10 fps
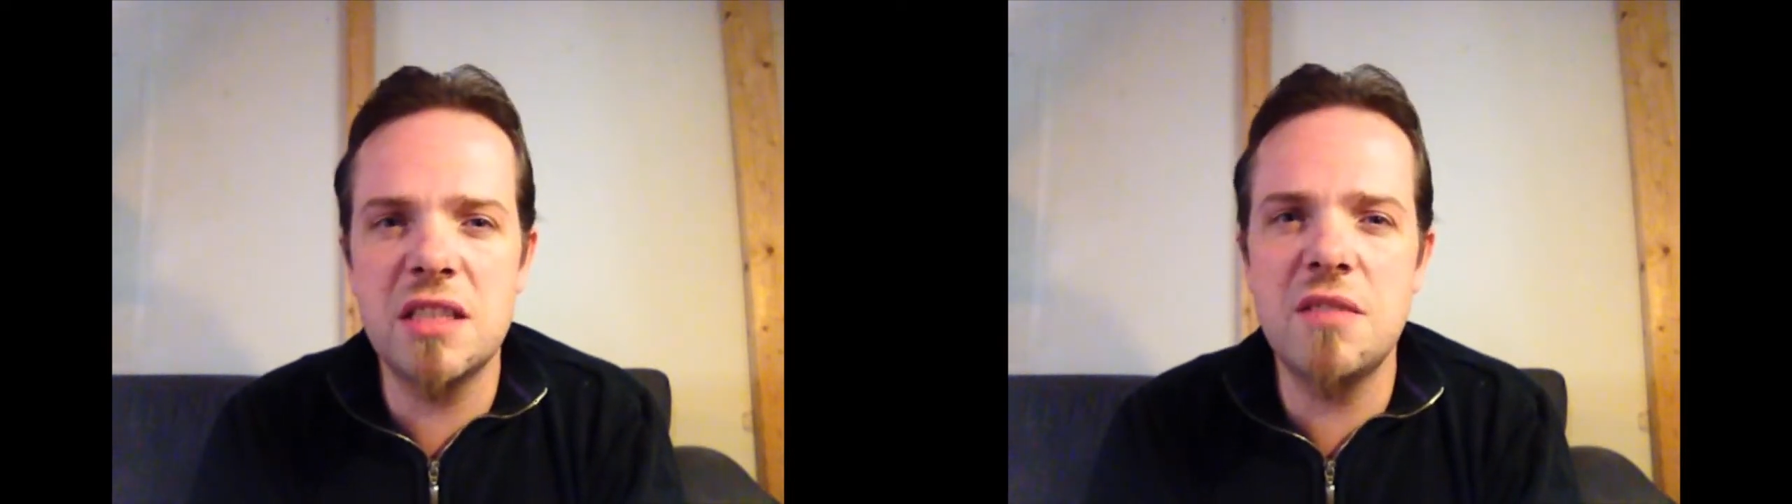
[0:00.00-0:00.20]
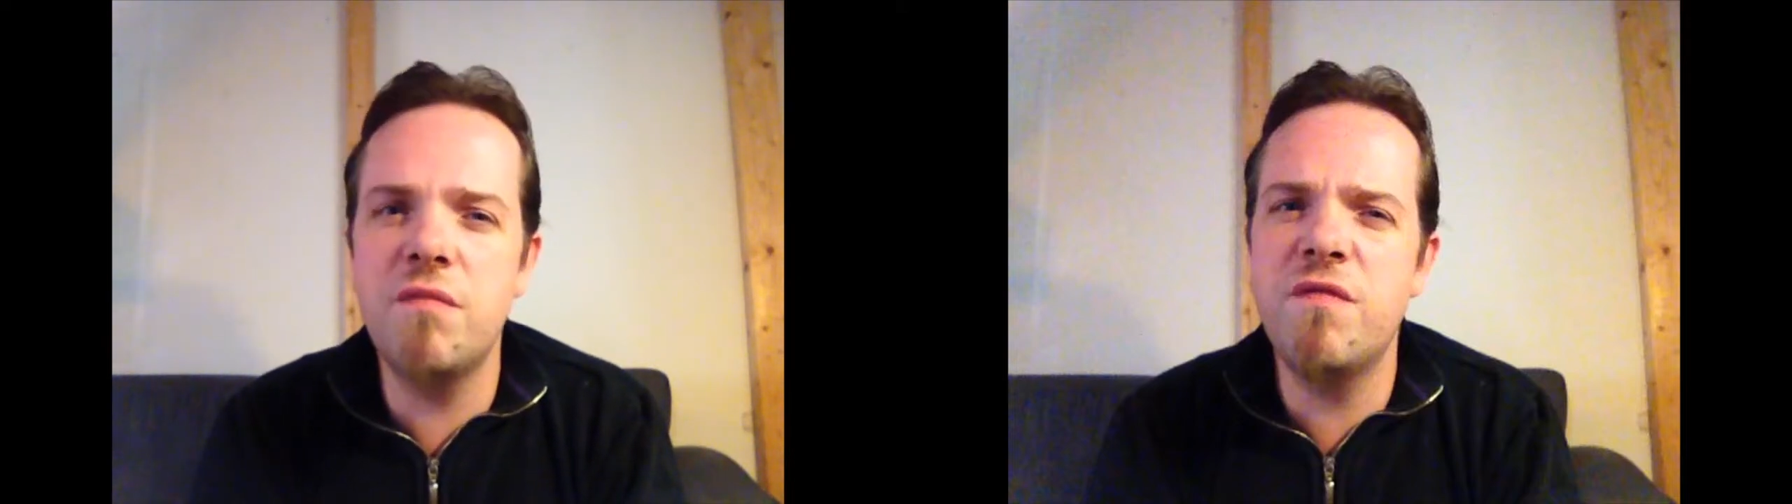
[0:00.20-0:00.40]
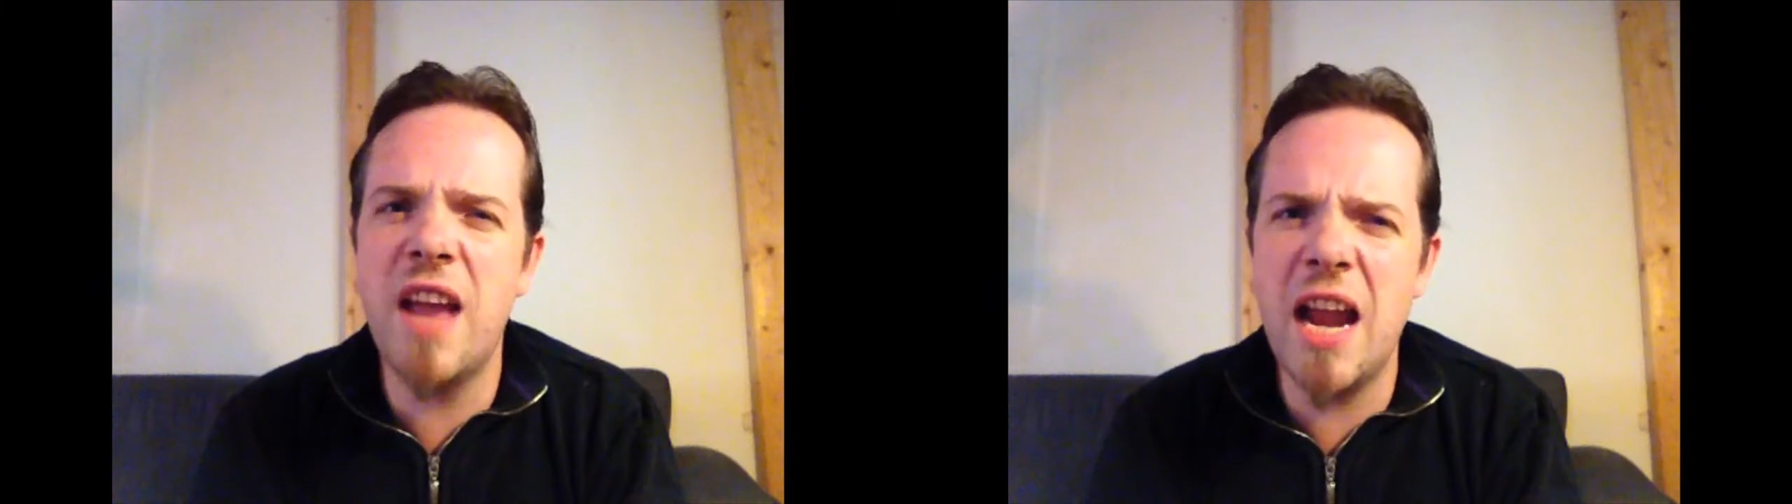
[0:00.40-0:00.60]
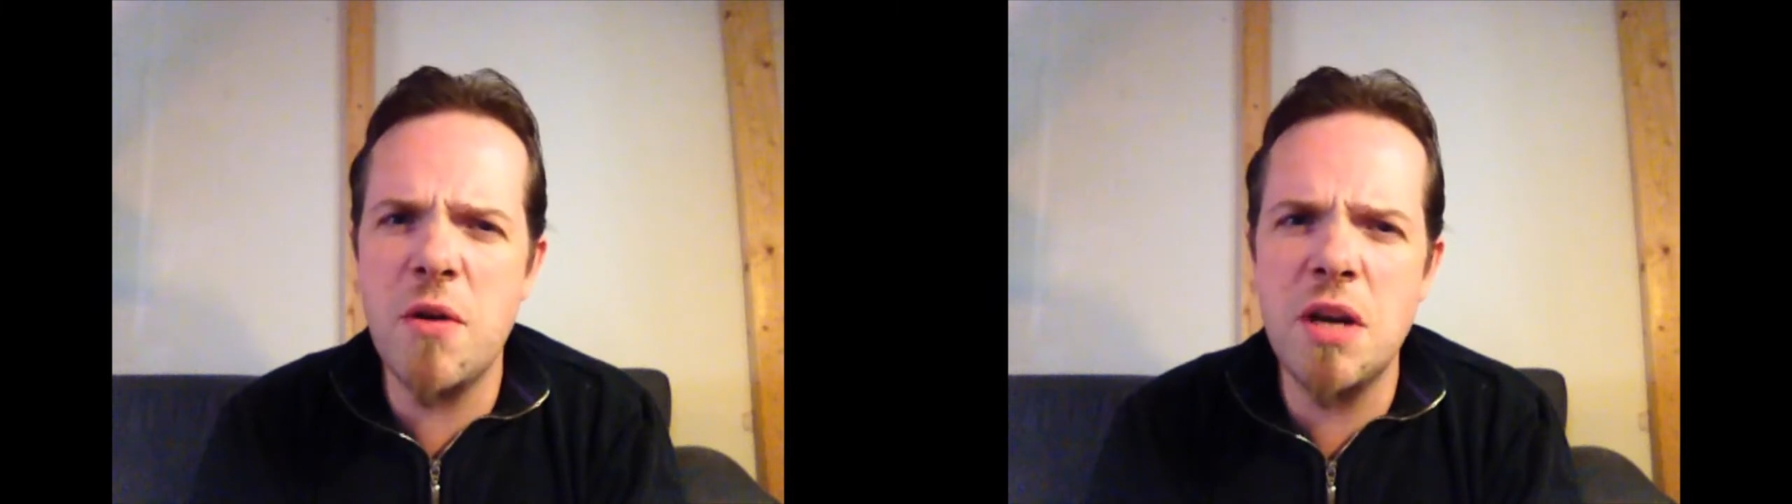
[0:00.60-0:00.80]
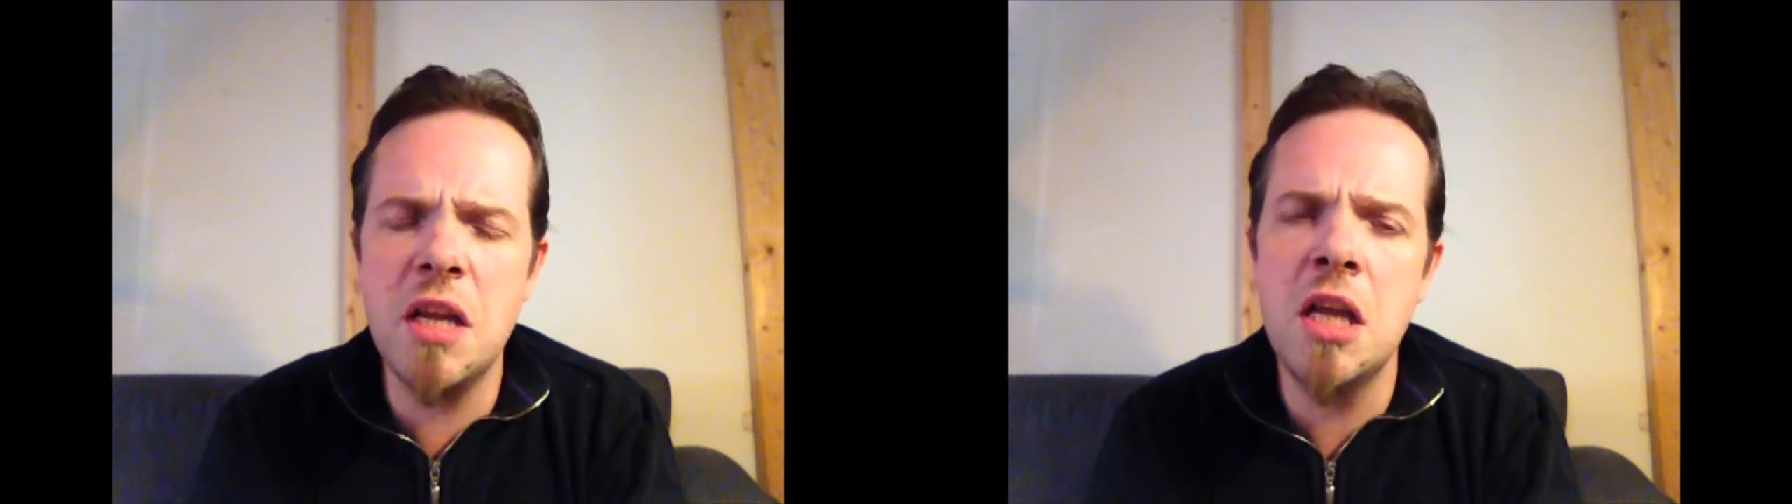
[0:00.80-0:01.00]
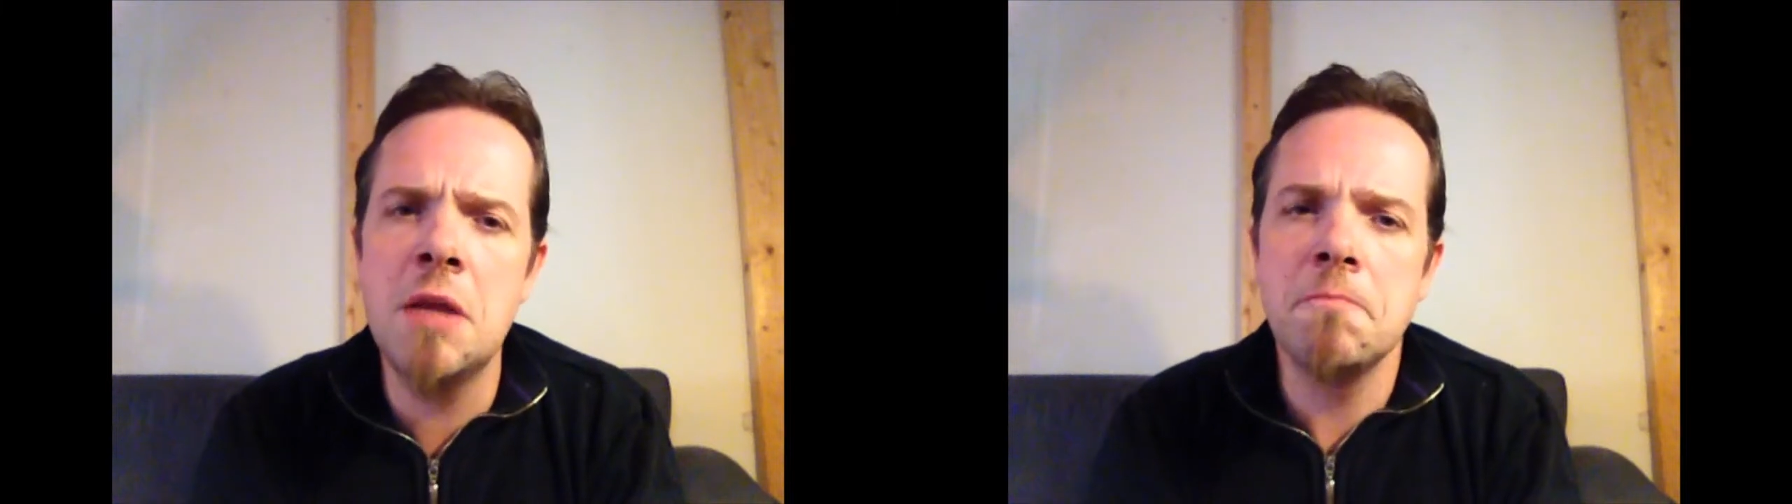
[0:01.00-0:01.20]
It's a very.